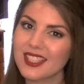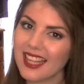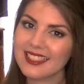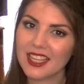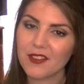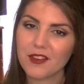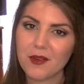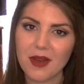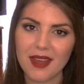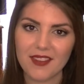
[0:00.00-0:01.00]
So that's it
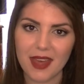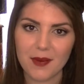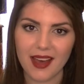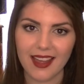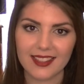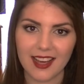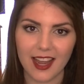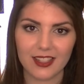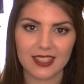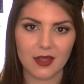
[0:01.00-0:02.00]
for my Vampire
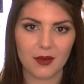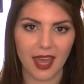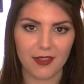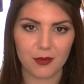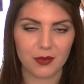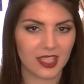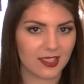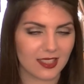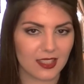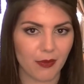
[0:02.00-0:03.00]
Diaries Katherine
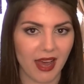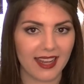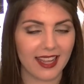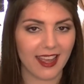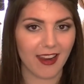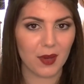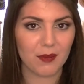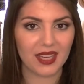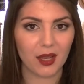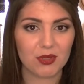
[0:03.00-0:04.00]
Pierce inspired hair and
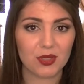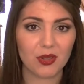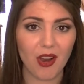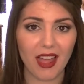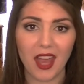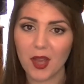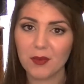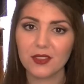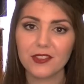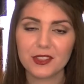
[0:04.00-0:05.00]
makeup tutorial. I
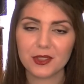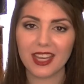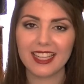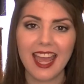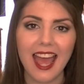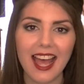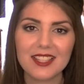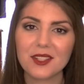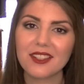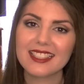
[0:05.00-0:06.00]
hope you've enjoyed.
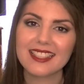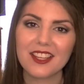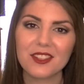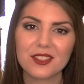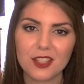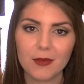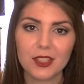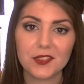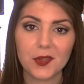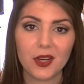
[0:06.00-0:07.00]
As always, thank you so
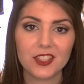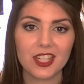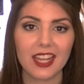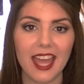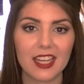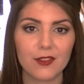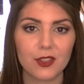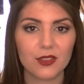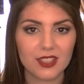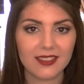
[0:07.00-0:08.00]
much for watching and if
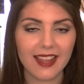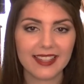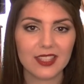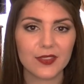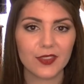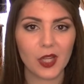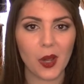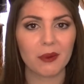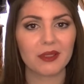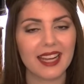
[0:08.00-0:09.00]
you did like this video
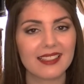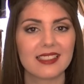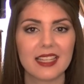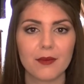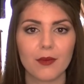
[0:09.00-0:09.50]
and would like to see